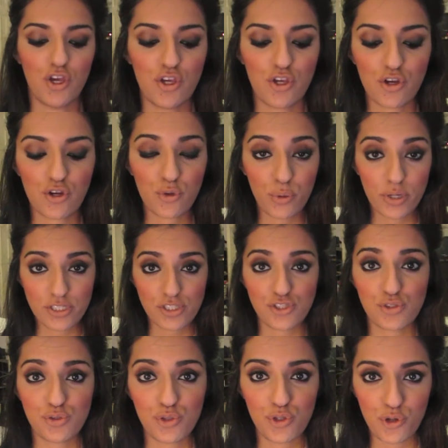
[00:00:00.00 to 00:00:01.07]
You're going
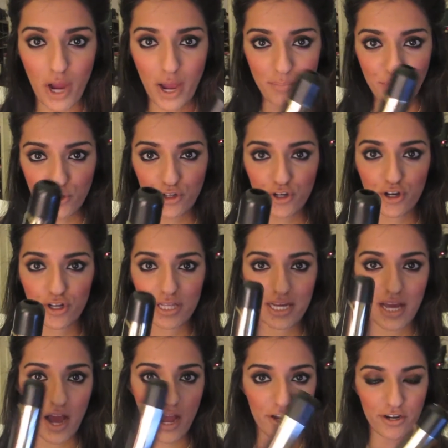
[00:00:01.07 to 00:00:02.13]
to grab your
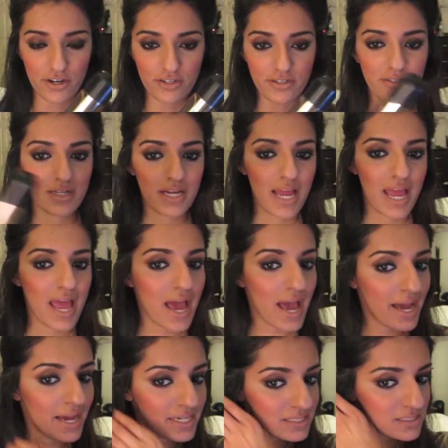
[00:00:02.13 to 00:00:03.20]
curling iron,
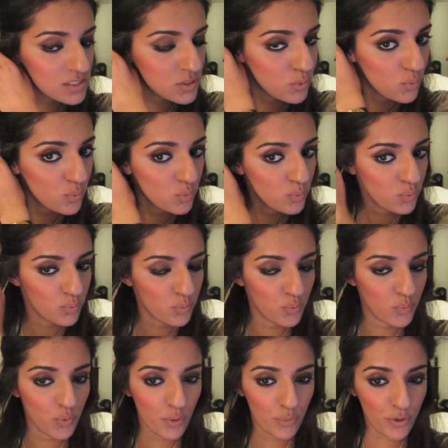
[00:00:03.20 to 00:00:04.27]
and
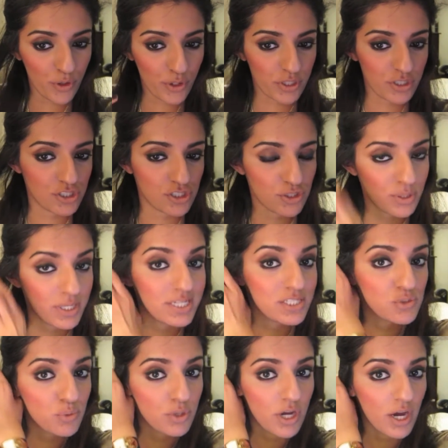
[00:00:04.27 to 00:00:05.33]
what we're gonna do
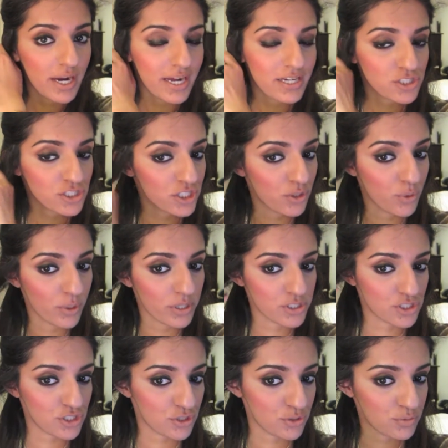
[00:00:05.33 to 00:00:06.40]
is we're not actually going
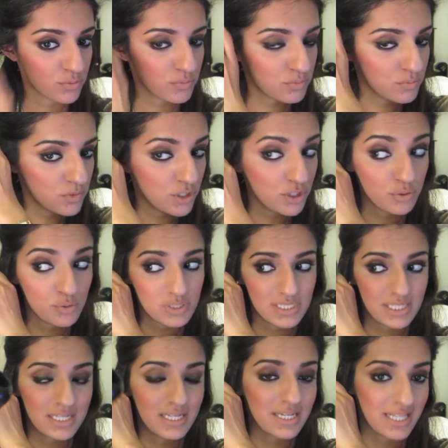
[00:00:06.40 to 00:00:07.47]
to use
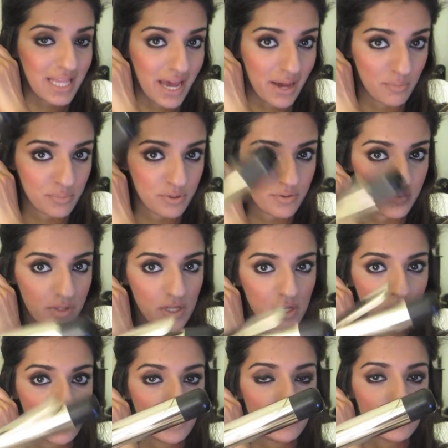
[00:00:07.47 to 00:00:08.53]
the clamp.
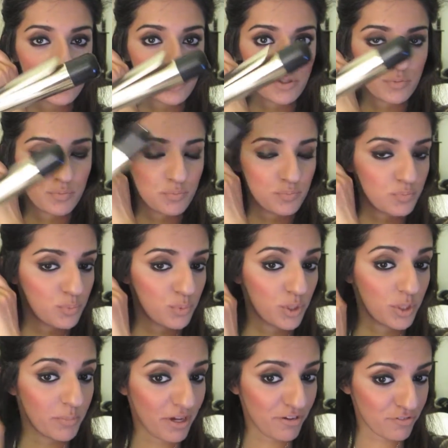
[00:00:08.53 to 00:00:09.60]
So one
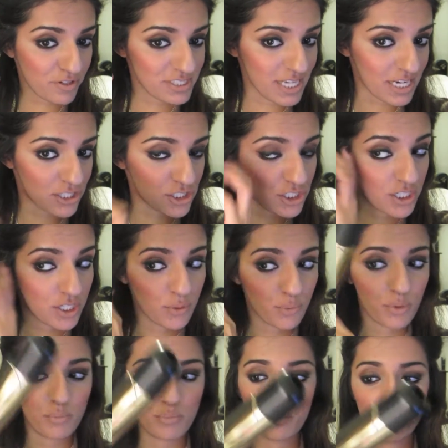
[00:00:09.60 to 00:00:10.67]
of my friends actually
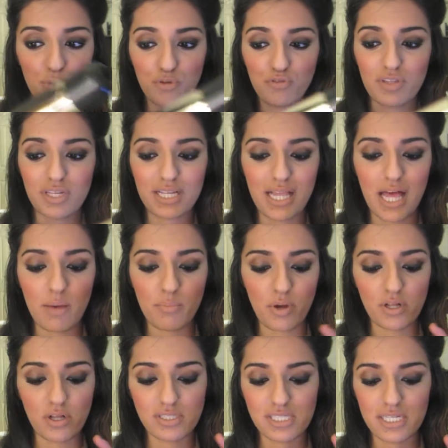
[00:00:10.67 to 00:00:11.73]
removed the clamp
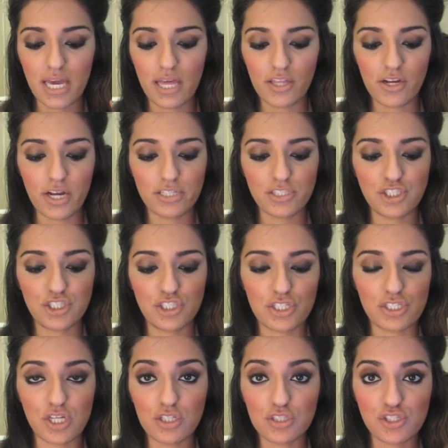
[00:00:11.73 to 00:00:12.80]
altogether, and she just
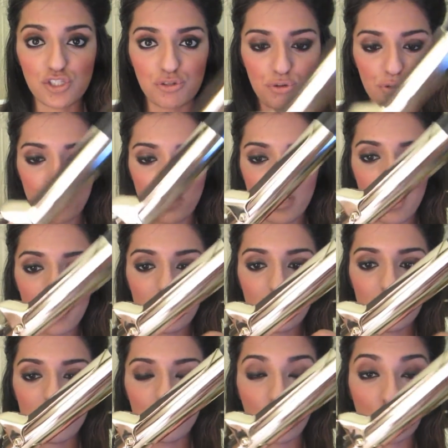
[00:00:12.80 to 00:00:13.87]
unscrewed it, and
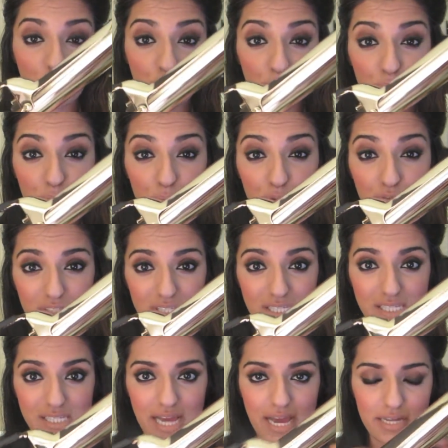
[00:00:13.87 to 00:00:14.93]
then it also removes the
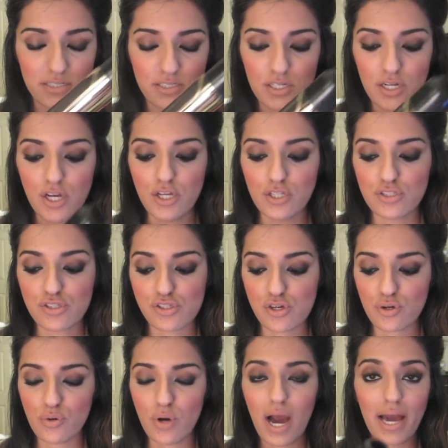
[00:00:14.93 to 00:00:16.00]
stand.
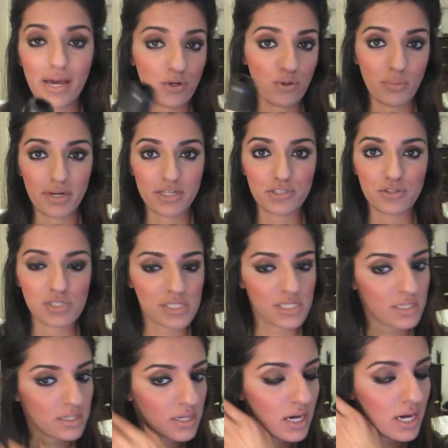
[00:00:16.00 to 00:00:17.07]
So I don't mind
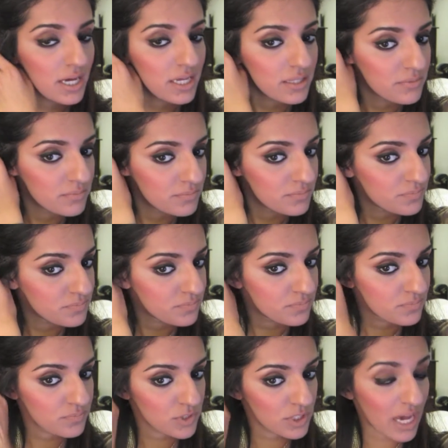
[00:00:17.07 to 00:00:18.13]
using
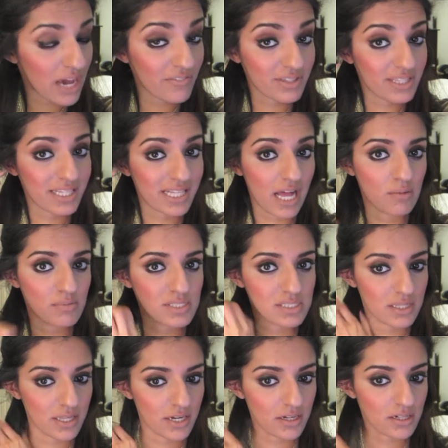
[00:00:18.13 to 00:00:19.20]
having the clamp still
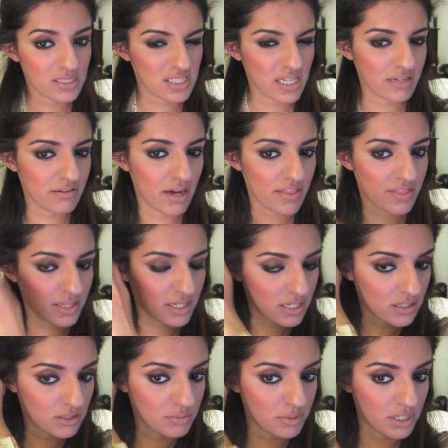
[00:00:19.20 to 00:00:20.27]
there, because I think
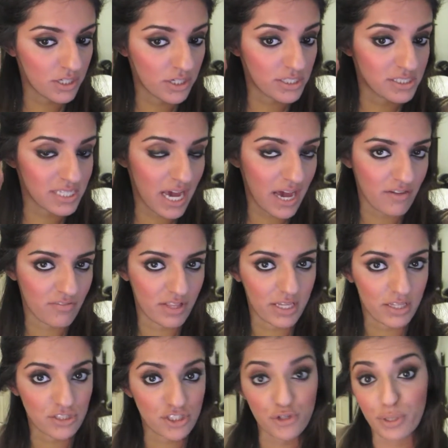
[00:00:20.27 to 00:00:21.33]
it'll be good to have,
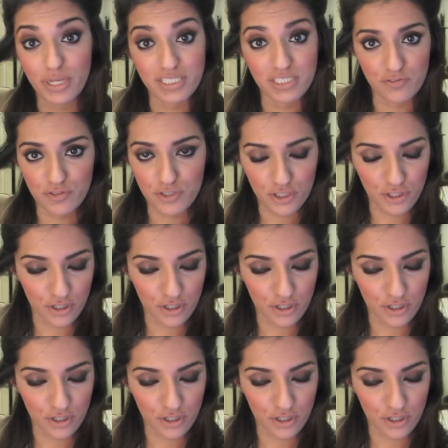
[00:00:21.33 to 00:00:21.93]
like, to create different